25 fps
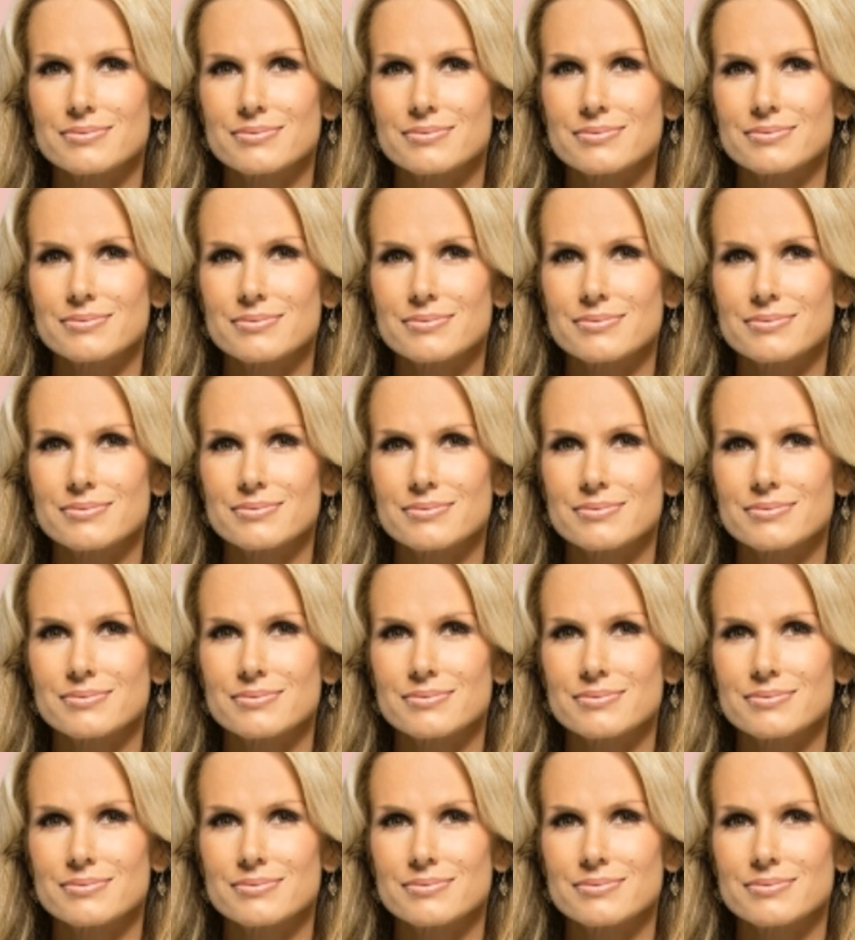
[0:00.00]

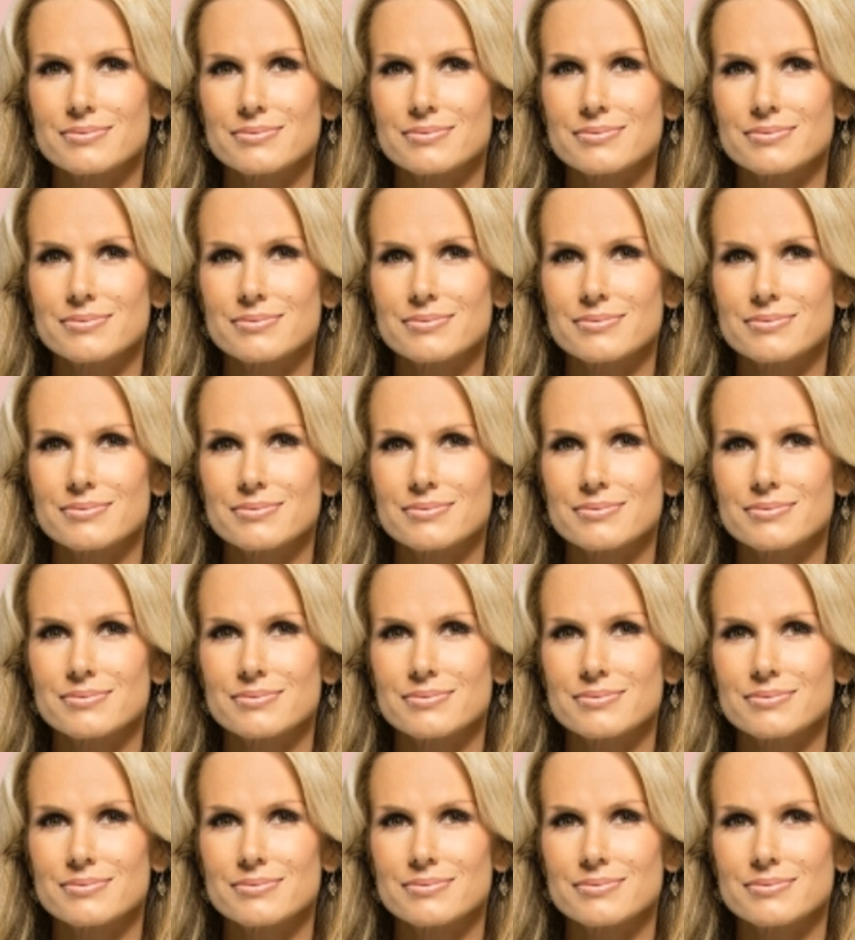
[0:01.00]

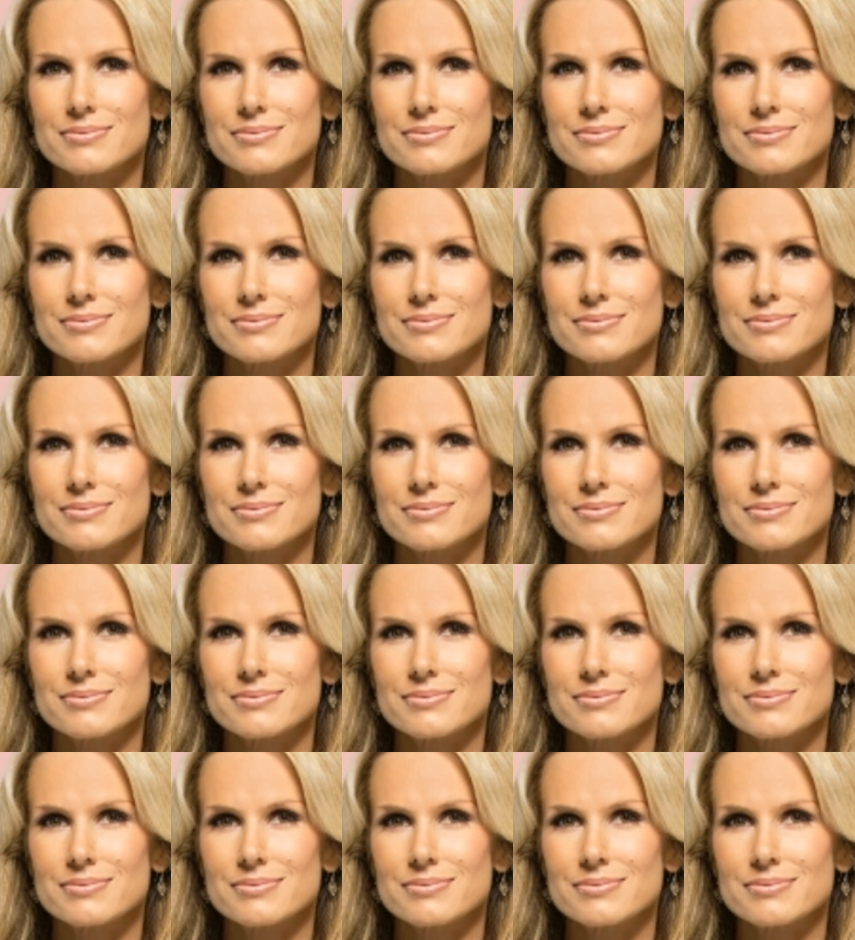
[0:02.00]

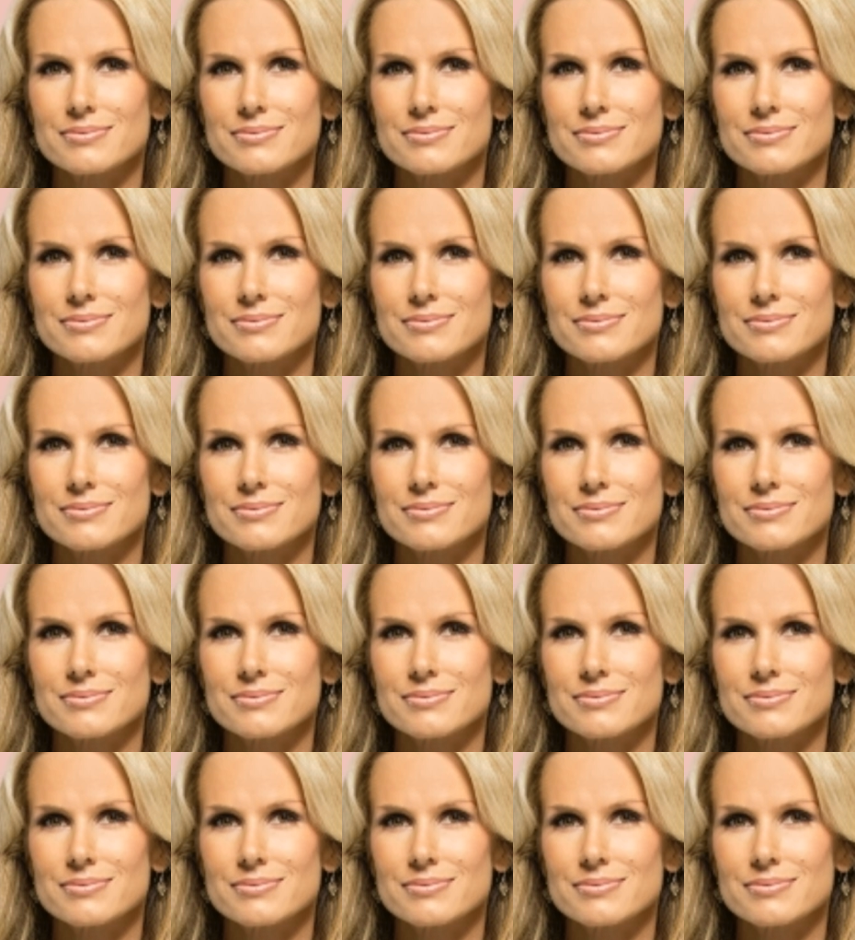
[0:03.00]

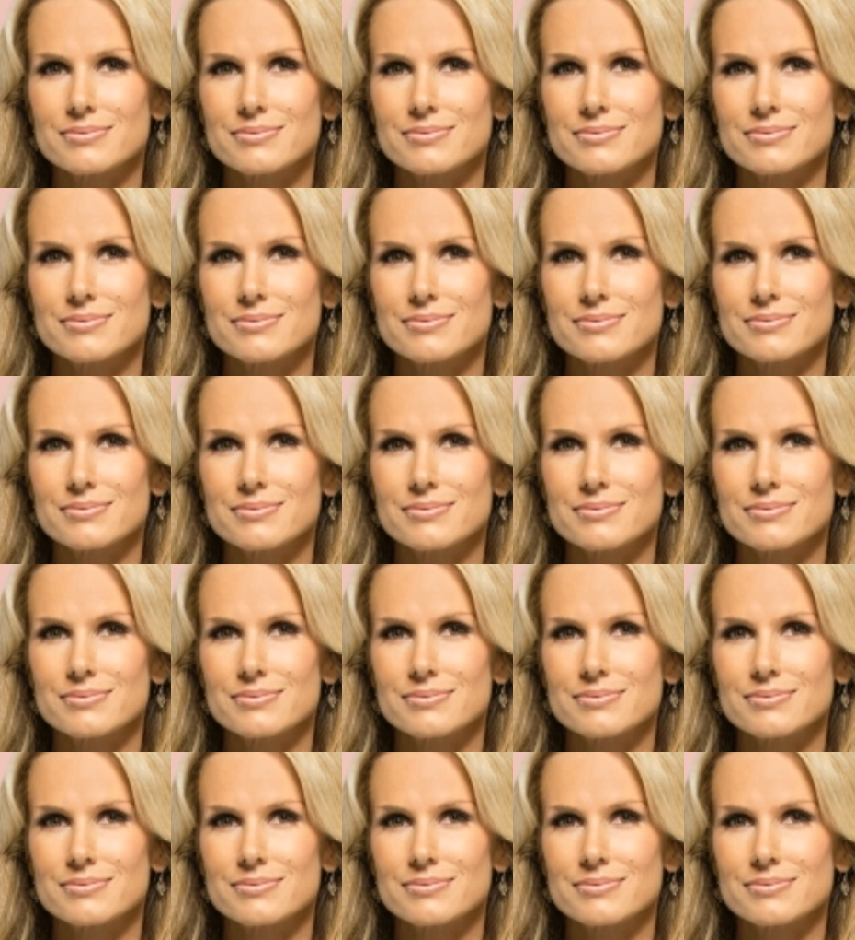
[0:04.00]
The face doesn't move, so there is nothing to read.